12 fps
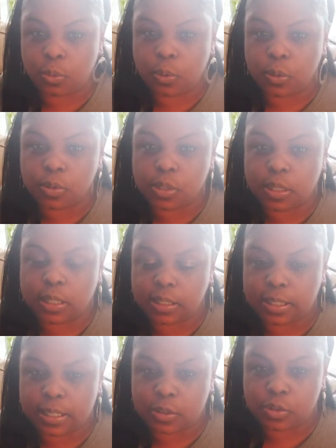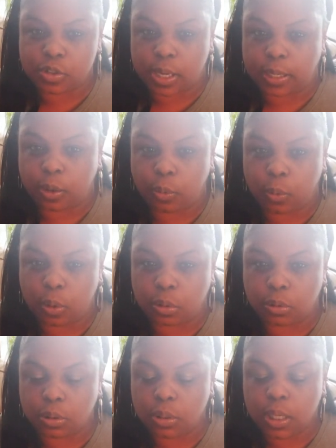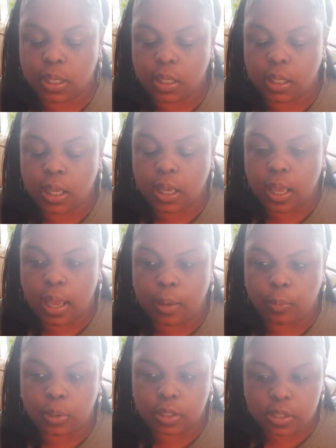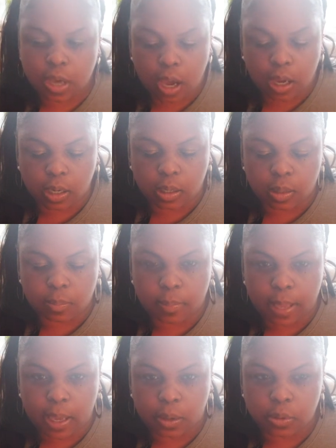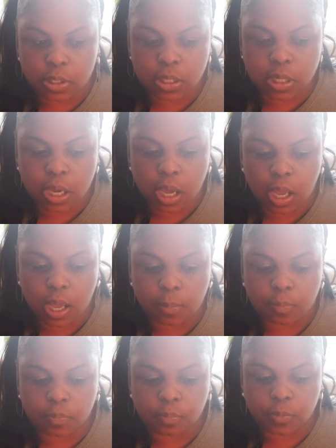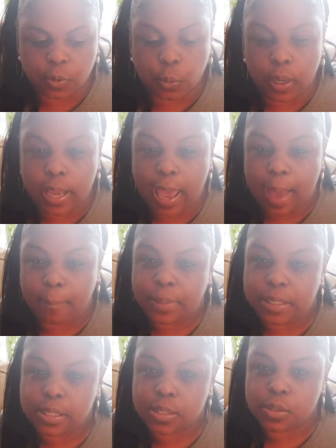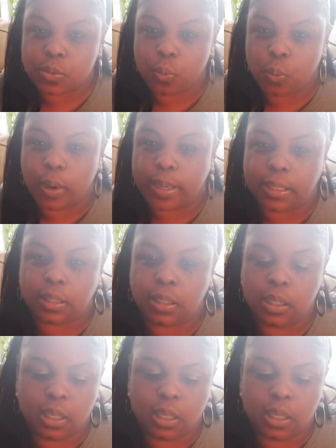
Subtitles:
world and the energetic world. I want to talk about what happens when